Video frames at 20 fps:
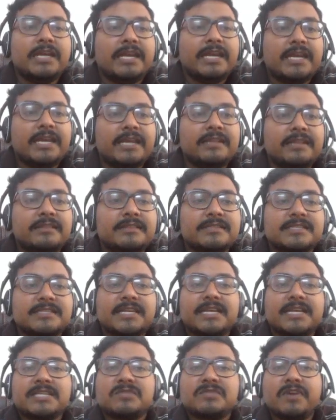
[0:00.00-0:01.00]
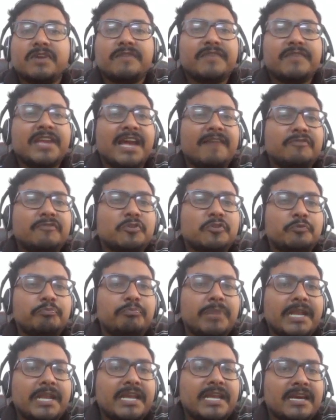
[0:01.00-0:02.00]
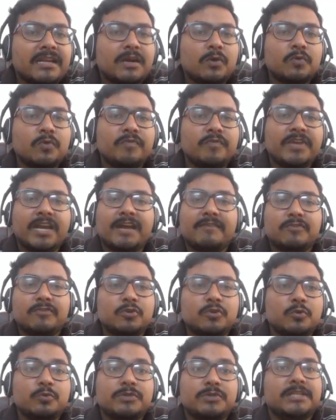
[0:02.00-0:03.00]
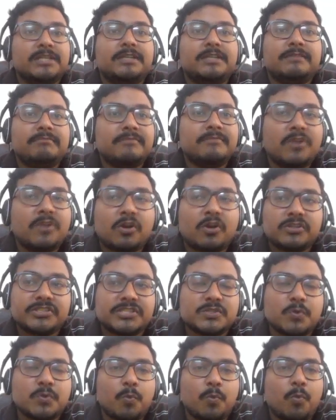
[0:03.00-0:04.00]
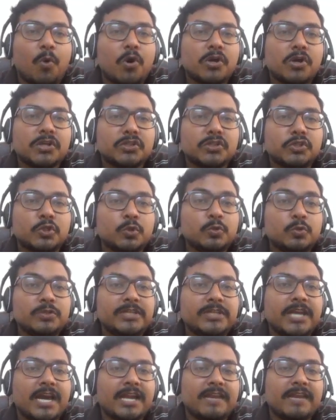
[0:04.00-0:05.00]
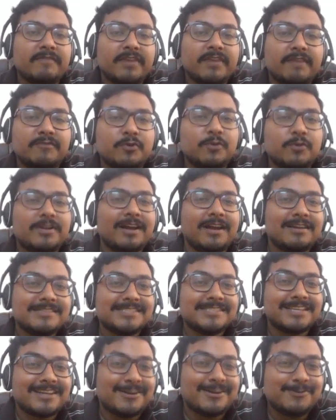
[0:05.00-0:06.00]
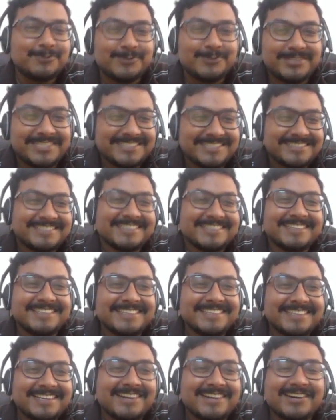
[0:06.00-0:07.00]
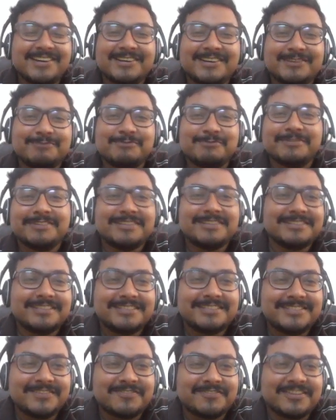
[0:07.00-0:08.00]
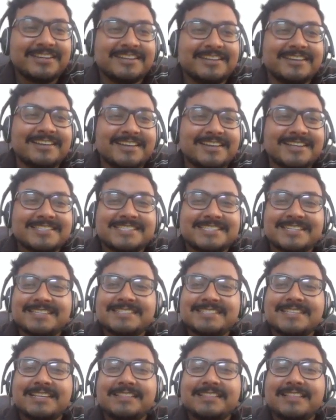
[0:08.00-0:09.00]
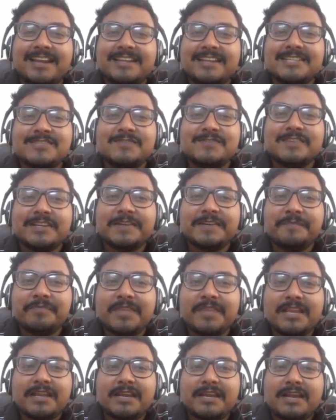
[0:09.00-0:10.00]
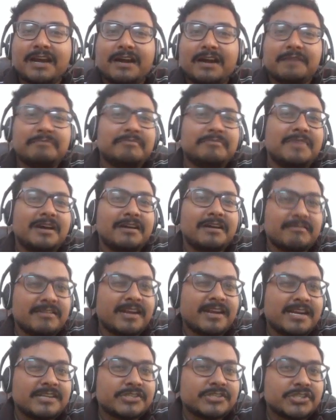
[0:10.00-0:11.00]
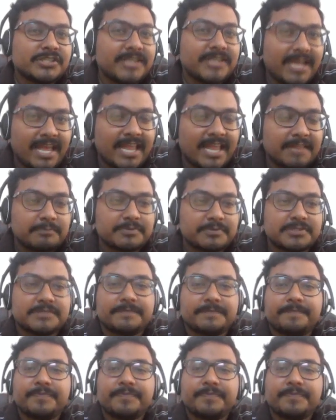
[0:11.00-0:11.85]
In this case where we have to play around, we have to not just walk through the array, we have to dance around the different indexes. That is where uh, recursion helps.